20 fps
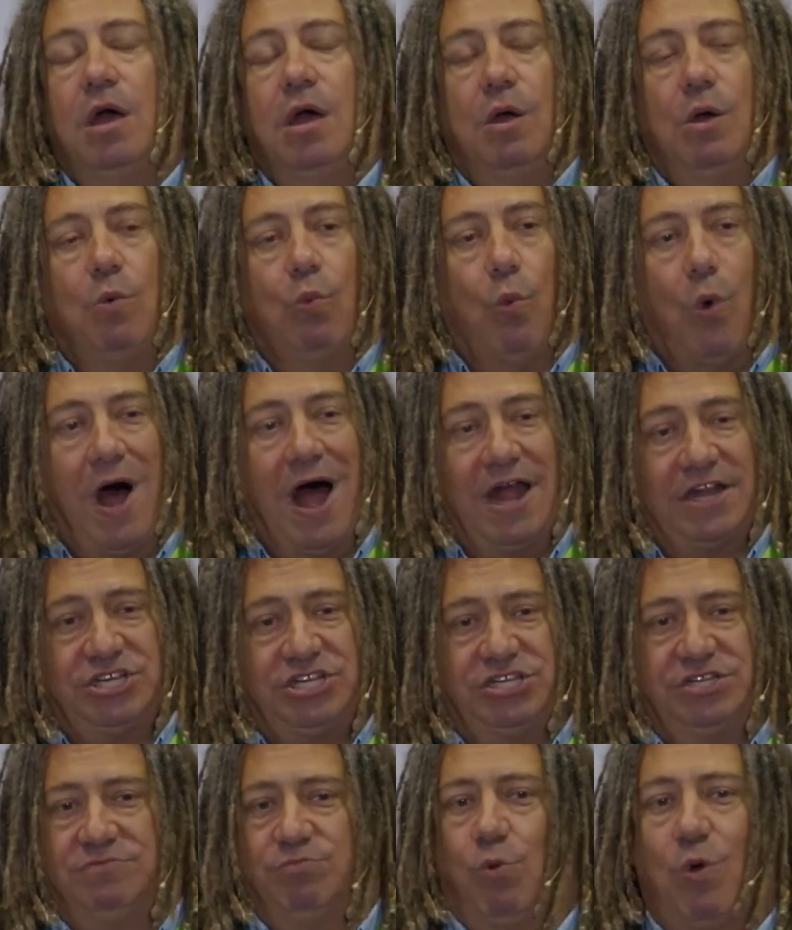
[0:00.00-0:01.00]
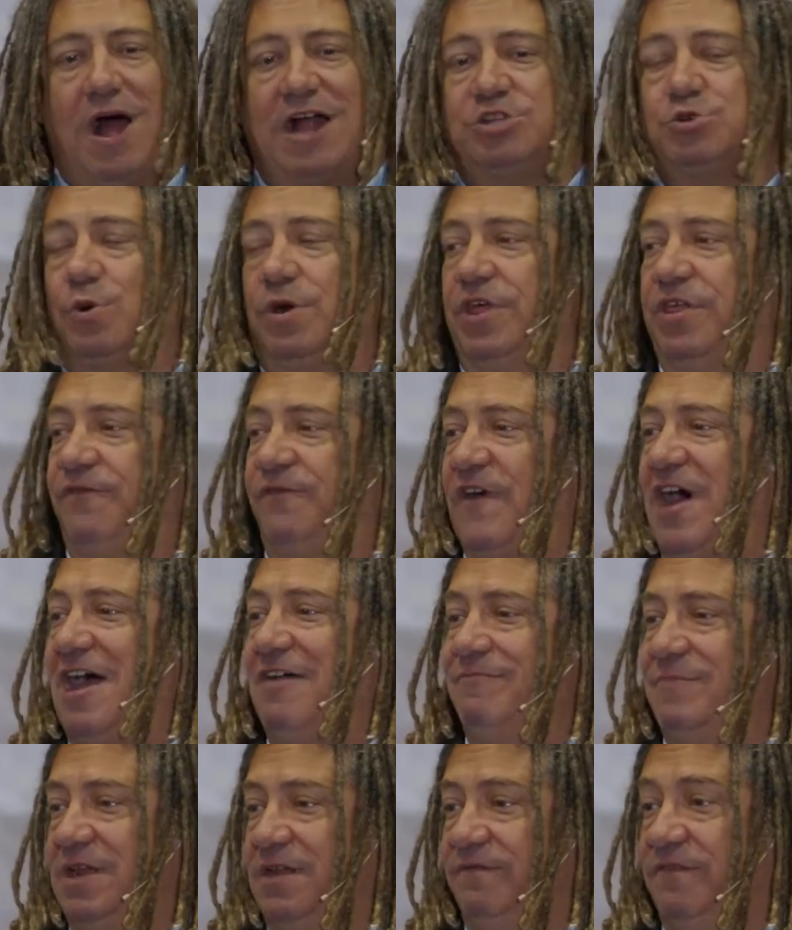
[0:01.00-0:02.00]
Watch one of the
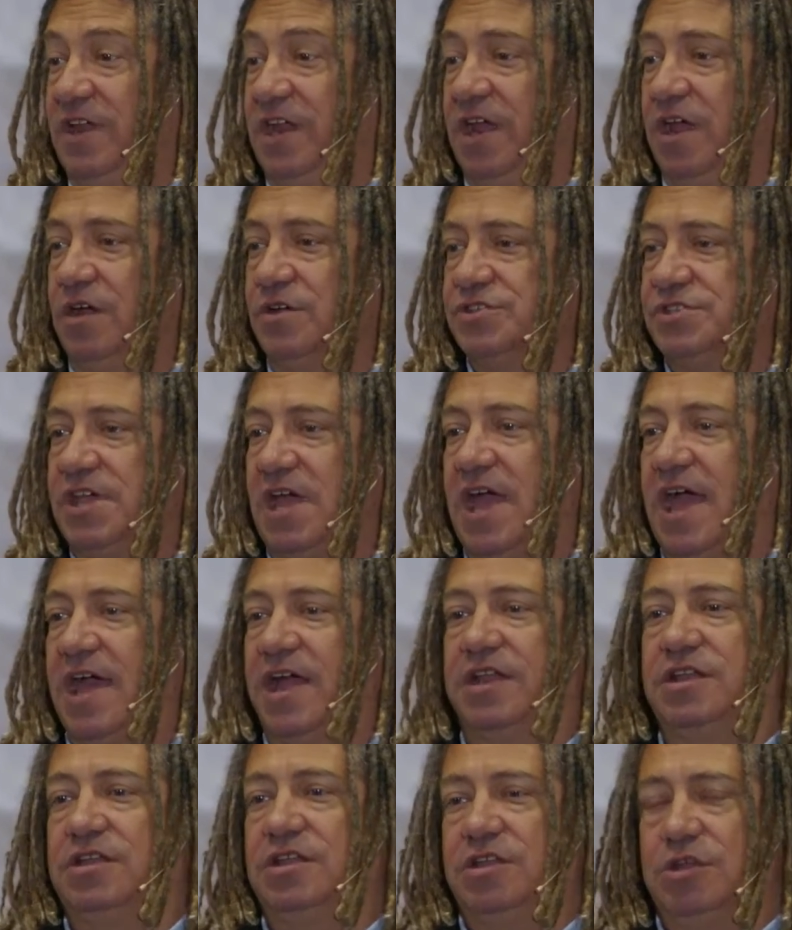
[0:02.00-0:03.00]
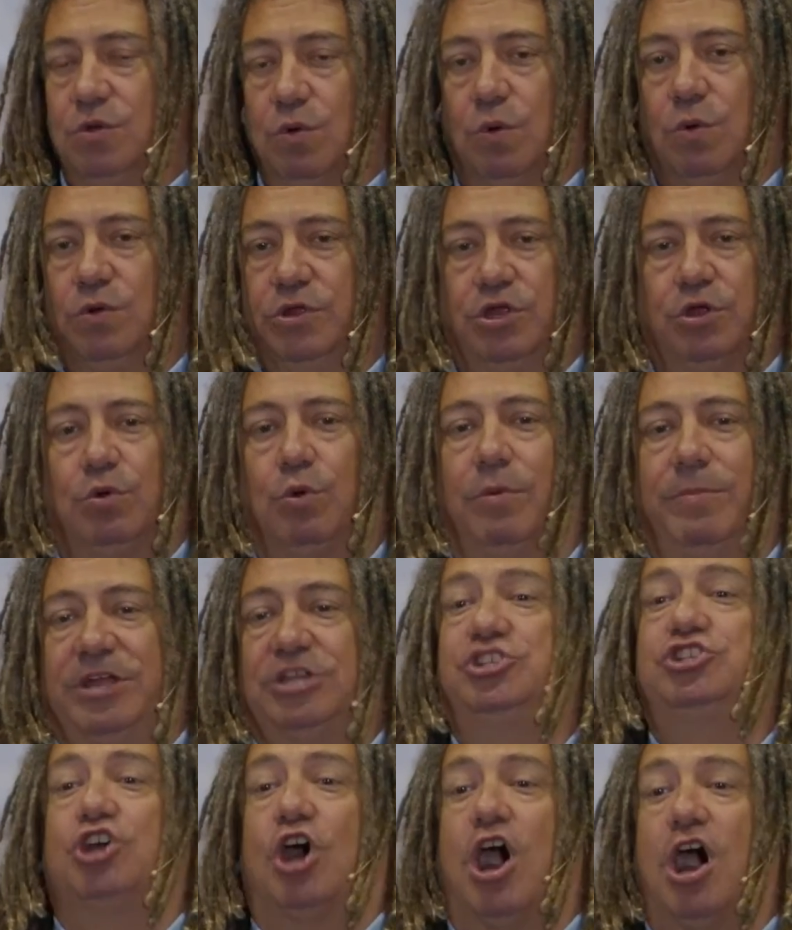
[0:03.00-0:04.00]
5-minute videos, and you will be
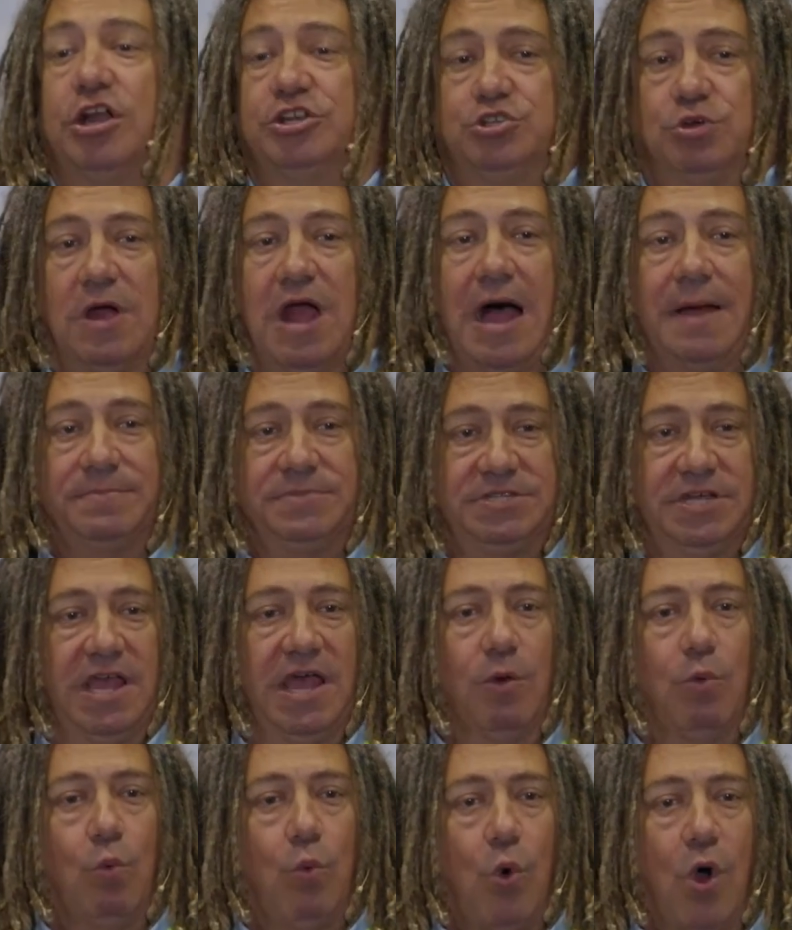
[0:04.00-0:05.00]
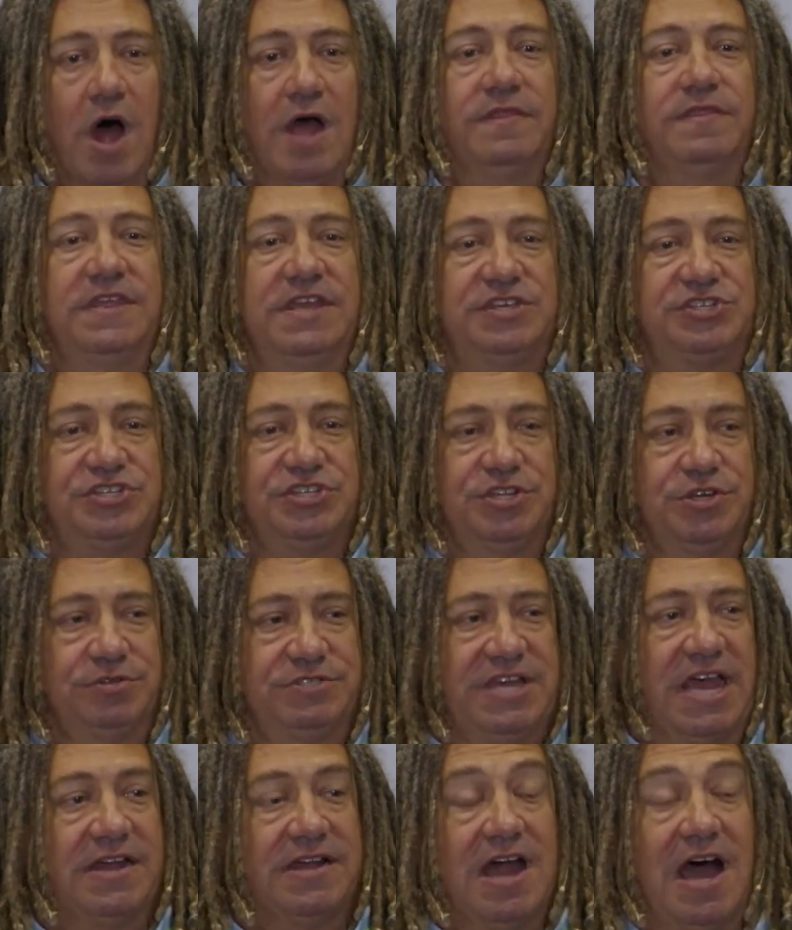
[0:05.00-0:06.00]
jaw-dropped at what these new
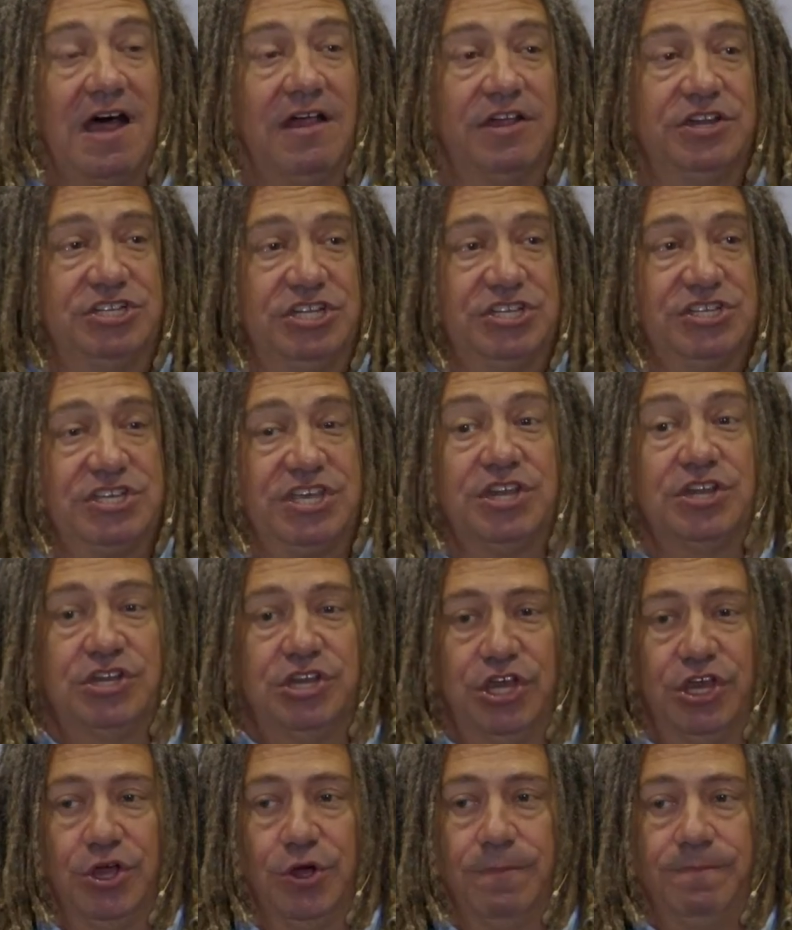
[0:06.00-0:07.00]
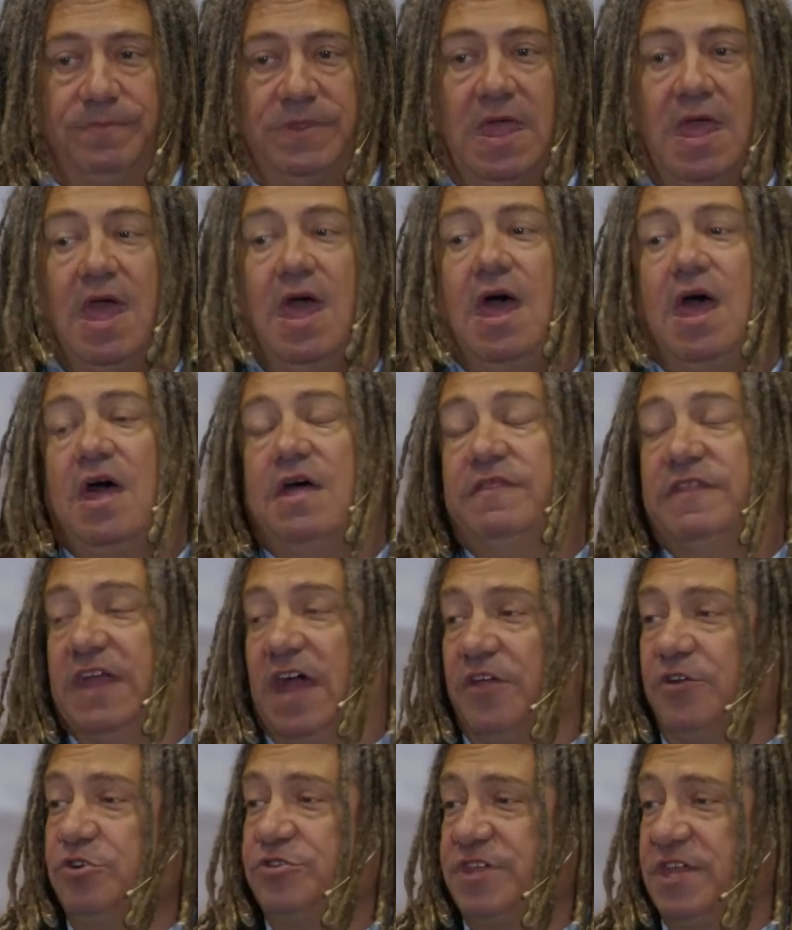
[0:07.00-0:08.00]
technologies can do. The
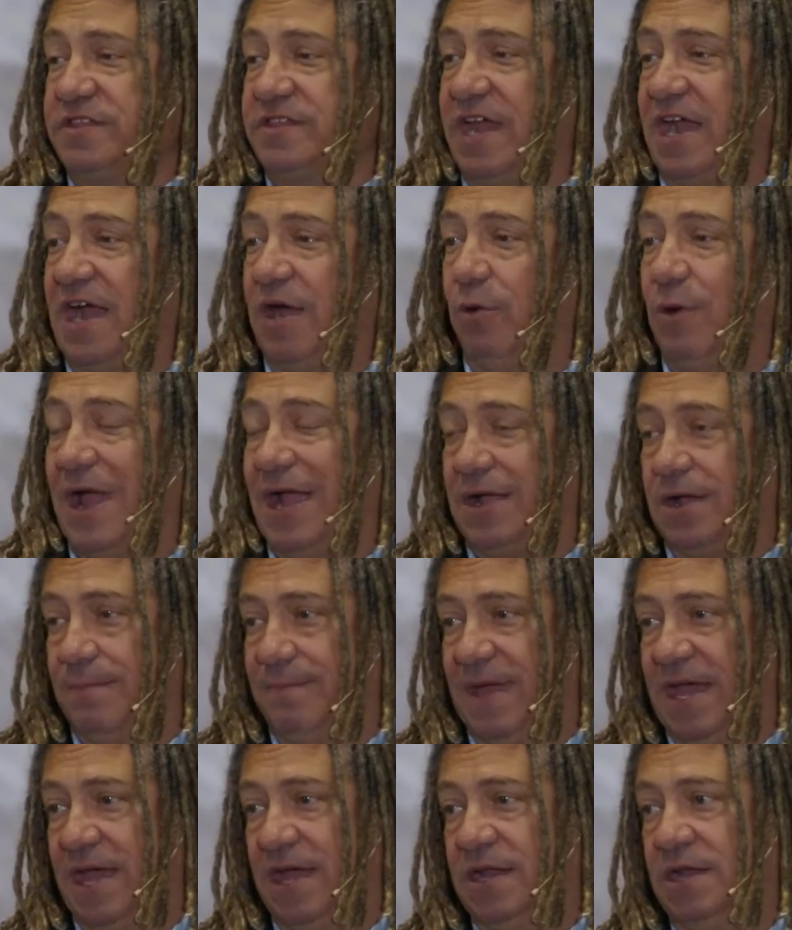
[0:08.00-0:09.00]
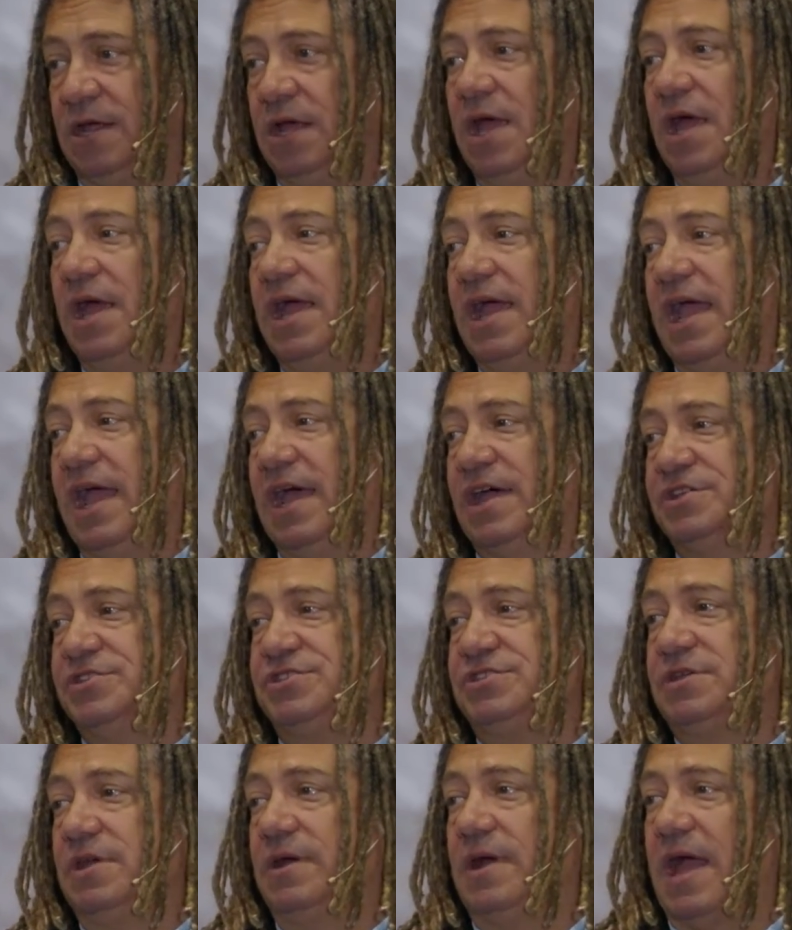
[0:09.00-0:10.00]
other thing that I recommend is
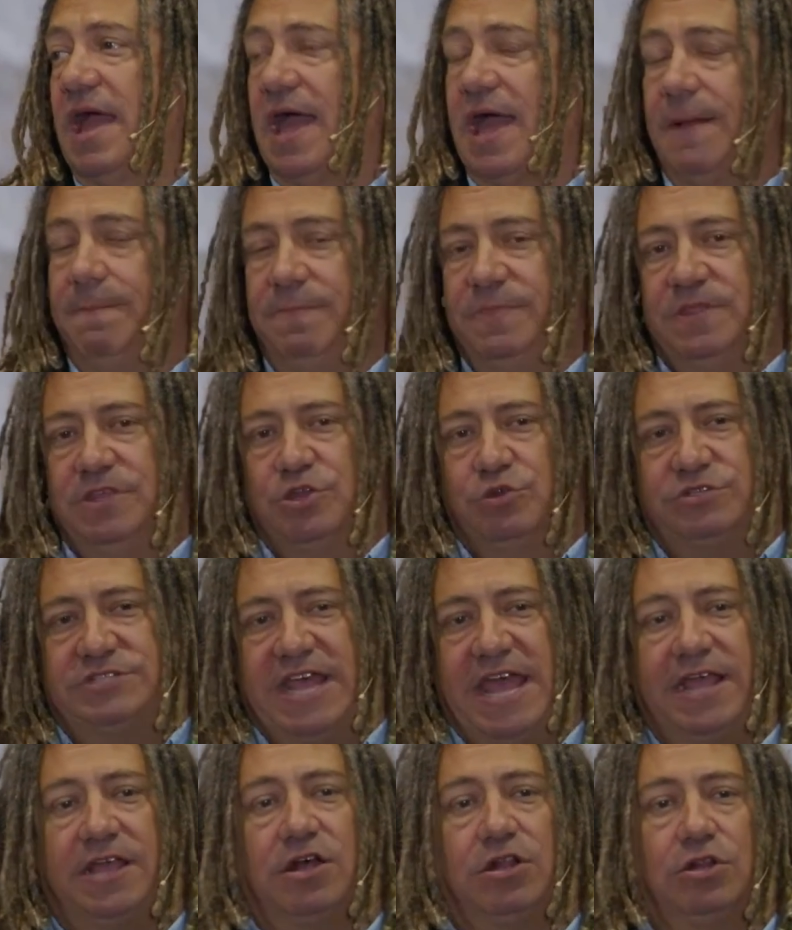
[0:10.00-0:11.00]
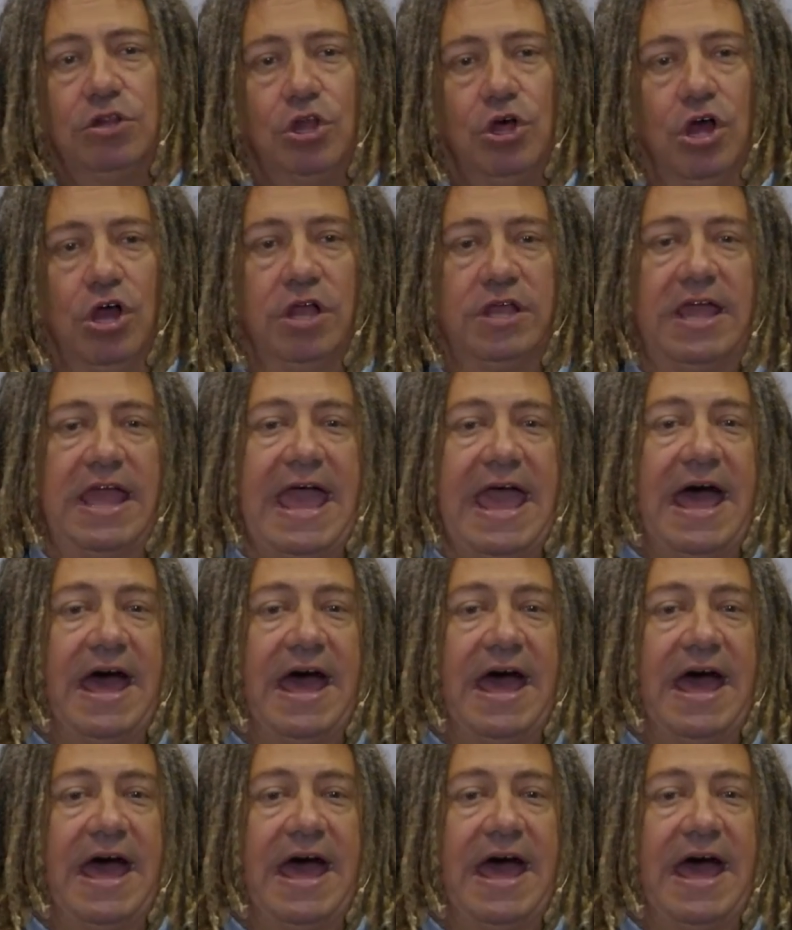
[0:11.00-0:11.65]
you take a look at